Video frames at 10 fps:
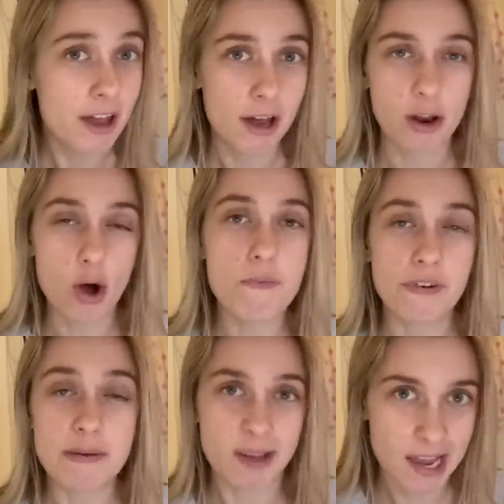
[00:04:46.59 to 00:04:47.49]
And
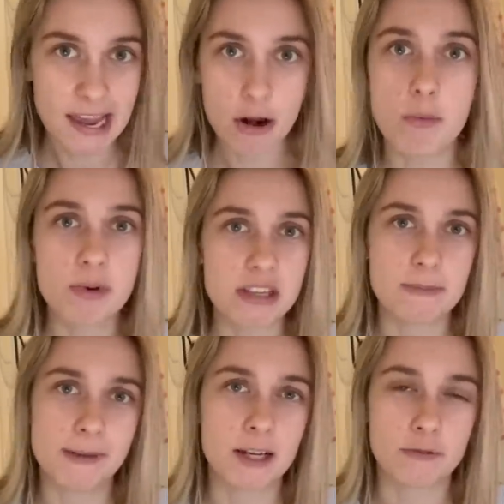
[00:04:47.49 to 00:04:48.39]
hopefully we can get on with these
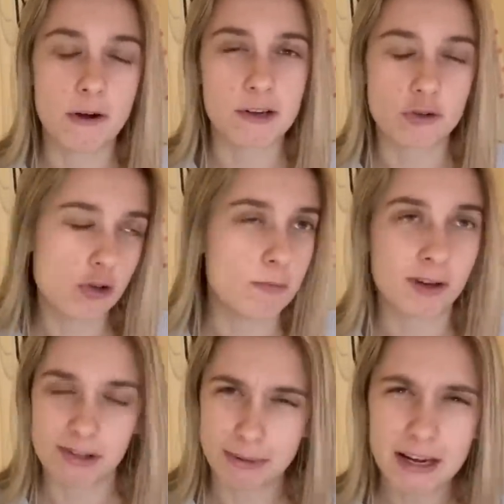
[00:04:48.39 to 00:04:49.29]
plans very soon,
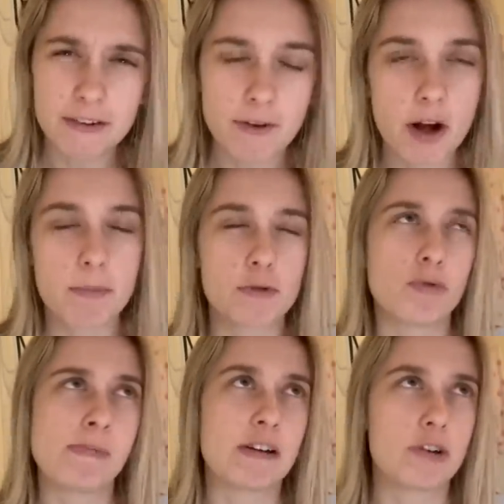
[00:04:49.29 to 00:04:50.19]
because I'm getting fed up with
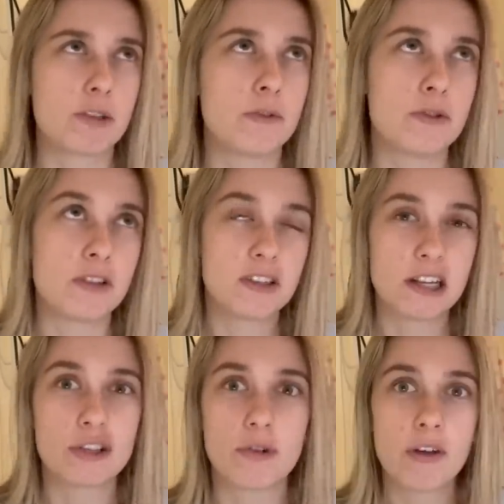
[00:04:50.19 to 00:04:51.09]
talking about transfer news in the
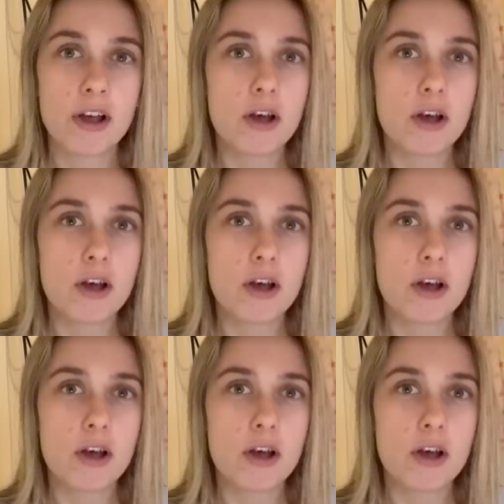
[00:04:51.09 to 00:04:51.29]
sense of,